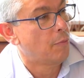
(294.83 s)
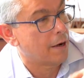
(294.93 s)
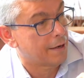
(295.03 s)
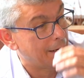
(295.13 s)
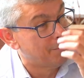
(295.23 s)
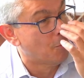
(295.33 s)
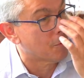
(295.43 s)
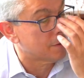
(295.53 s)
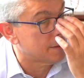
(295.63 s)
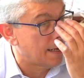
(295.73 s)
I can add
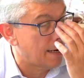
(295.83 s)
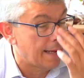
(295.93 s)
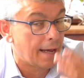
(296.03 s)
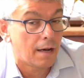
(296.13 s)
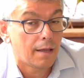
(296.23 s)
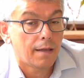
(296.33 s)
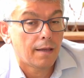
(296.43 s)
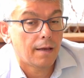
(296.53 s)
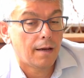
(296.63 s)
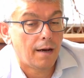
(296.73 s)
boron to that now,
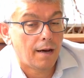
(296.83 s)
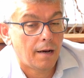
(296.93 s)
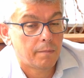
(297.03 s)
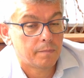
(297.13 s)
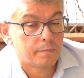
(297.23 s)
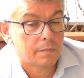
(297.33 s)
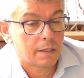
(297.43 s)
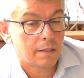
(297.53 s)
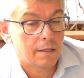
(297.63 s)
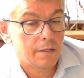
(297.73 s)

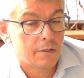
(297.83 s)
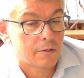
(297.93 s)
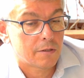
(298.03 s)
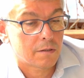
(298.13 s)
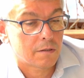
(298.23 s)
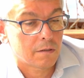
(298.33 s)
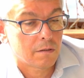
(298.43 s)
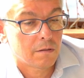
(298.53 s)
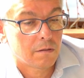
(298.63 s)
is